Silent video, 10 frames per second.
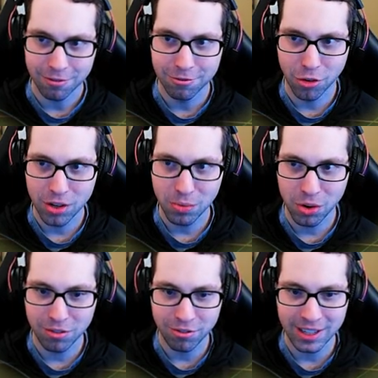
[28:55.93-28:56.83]

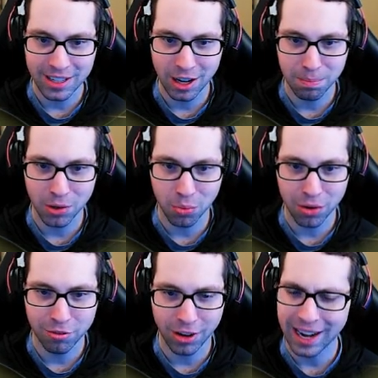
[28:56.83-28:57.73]
41 feet, uphill one
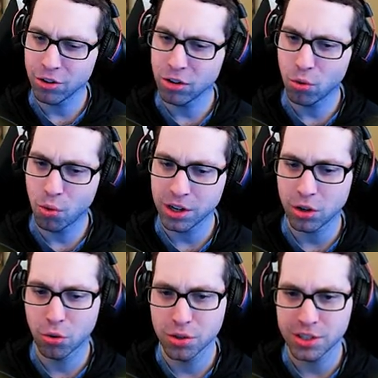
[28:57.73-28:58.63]
foot. I don't know what
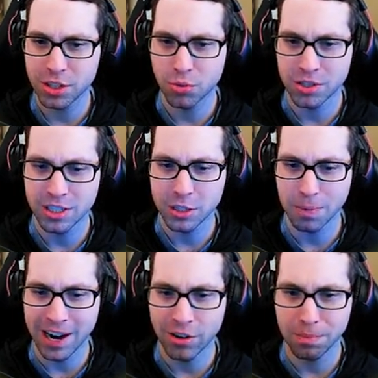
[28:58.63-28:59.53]
course this was
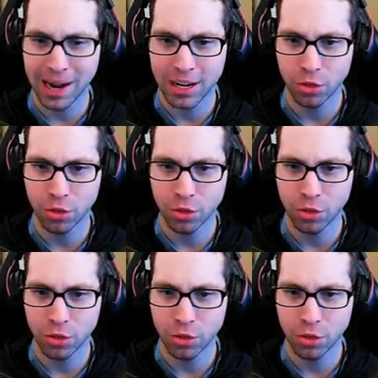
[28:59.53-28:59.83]
inspired by or